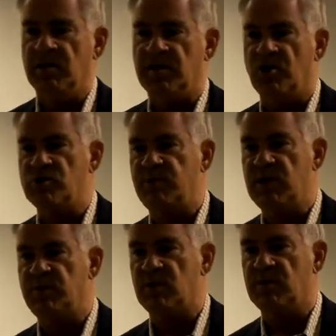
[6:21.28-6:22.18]
those
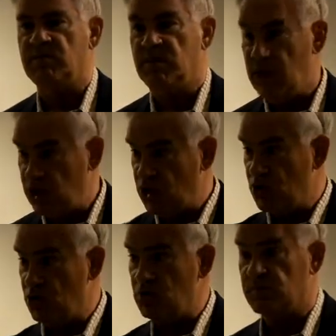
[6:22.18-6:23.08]
people, meaning
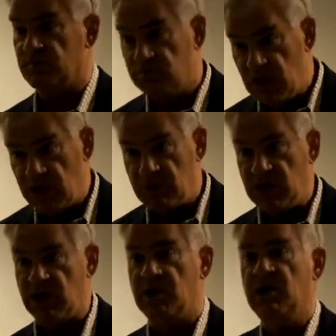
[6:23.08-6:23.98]
you, meaning
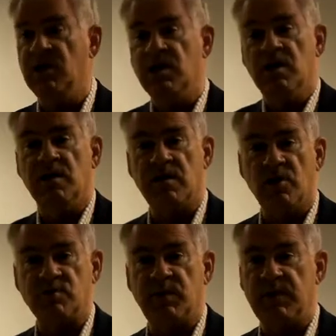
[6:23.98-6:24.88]
me,
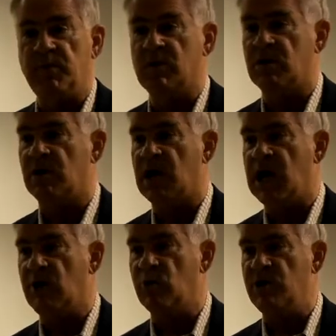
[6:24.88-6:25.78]
those people are
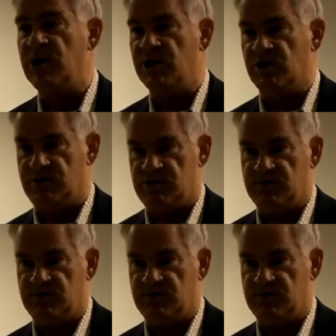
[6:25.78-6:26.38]
our niggers.